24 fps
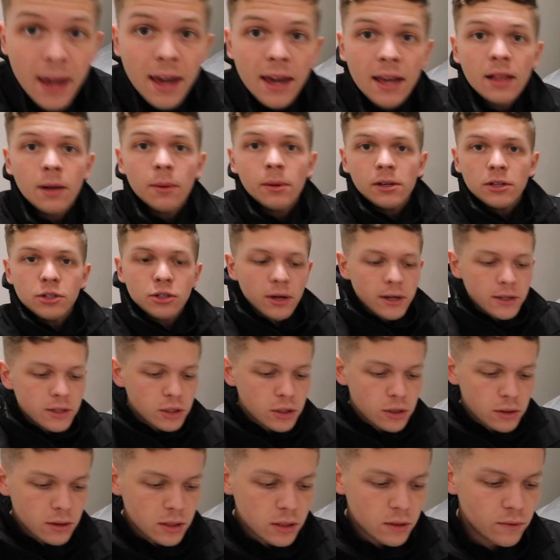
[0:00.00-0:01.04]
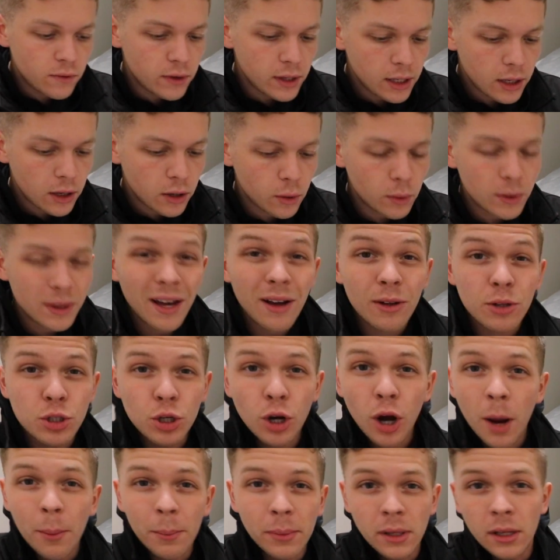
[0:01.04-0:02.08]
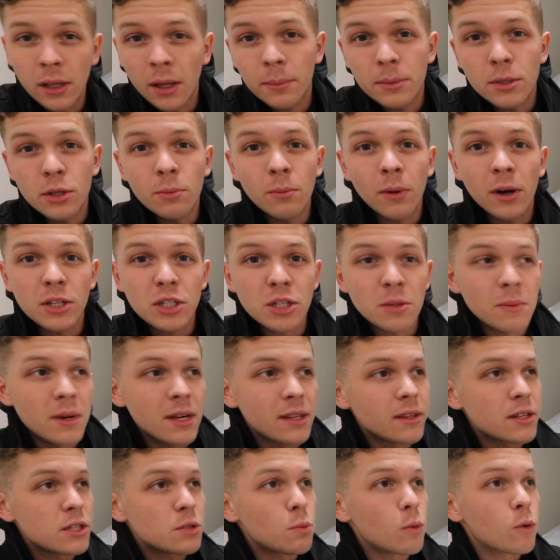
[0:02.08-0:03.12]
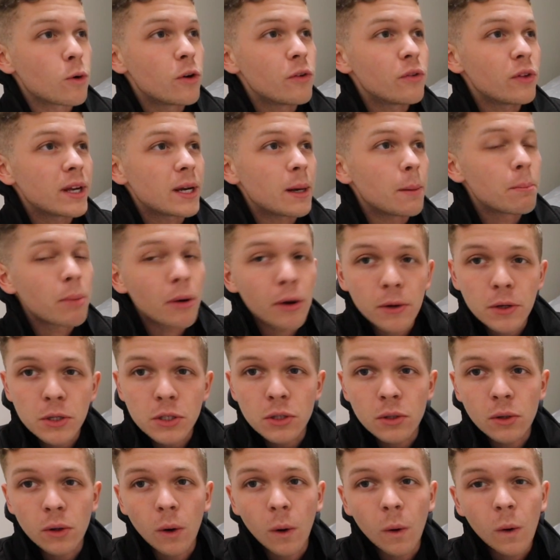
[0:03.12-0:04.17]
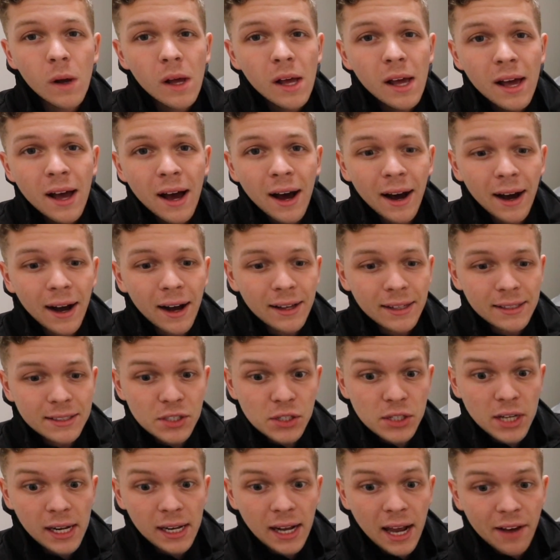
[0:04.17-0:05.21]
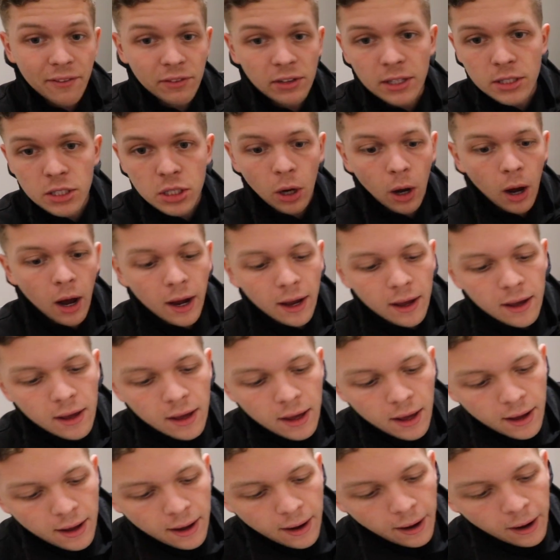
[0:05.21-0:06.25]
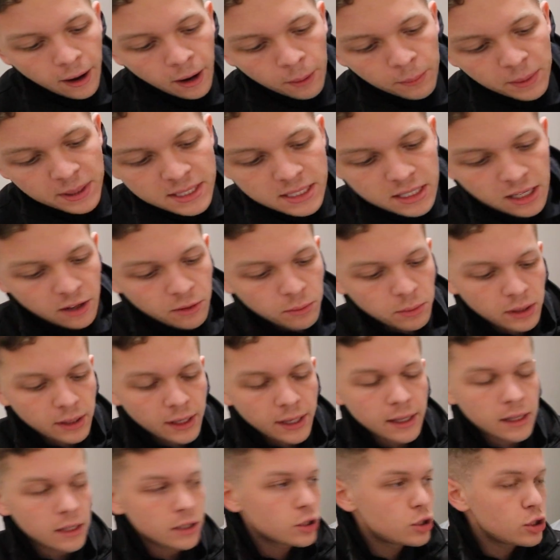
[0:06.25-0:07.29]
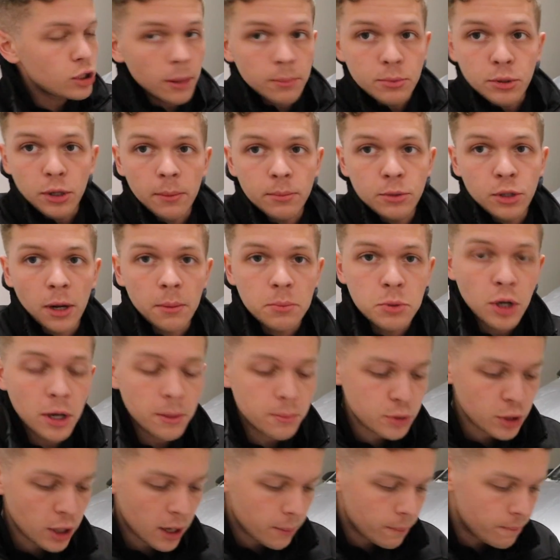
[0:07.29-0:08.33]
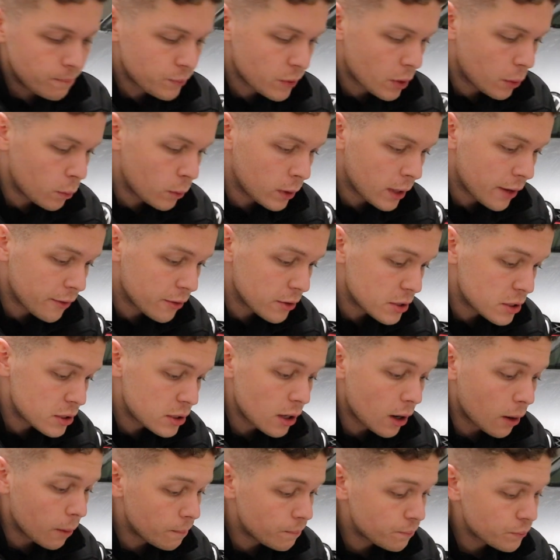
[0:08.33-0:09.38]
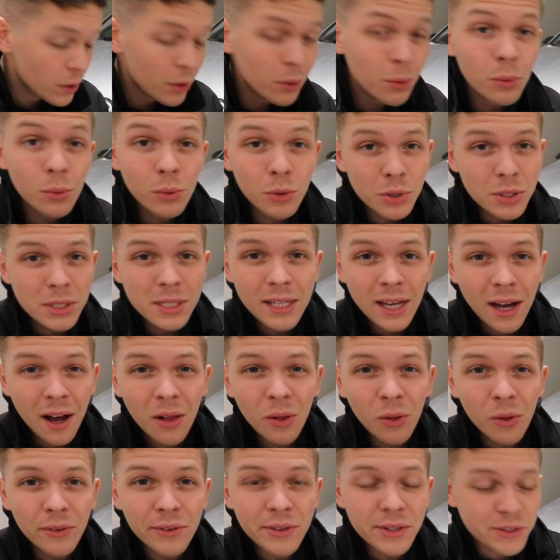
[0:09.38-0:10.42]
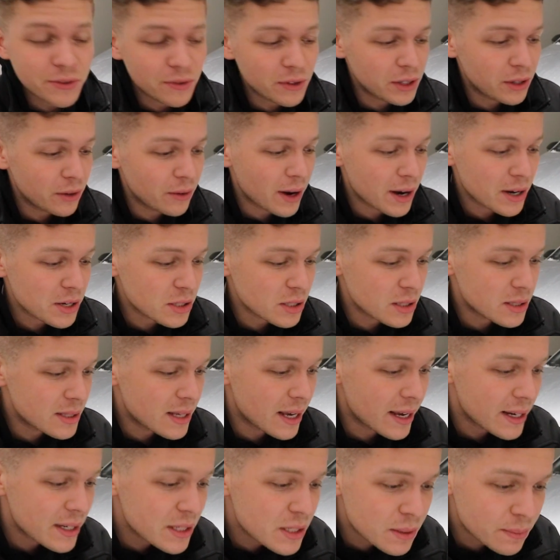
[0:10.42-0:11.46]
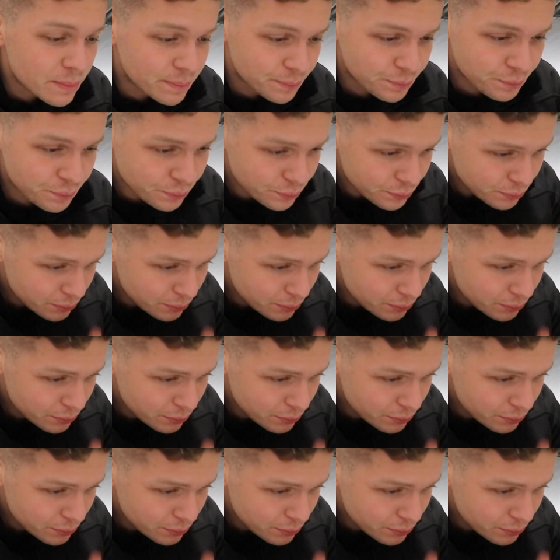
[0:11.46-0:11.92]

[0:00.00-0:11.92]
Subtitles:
and I'm gonna try and shoot this video without chopping it up too much and make this more of like a personal, just kind of having a talk. Instead of me like chop, whatever. So we'll see how long this video actually takes.